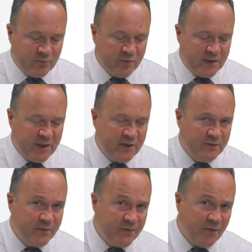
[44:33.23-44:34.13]
with a
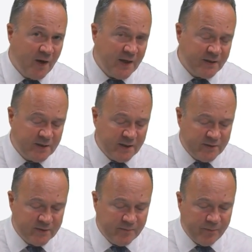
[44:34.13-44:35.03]
finance
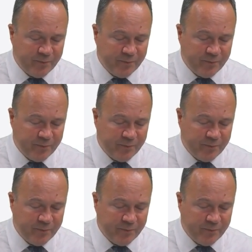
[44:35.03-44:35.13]
lease,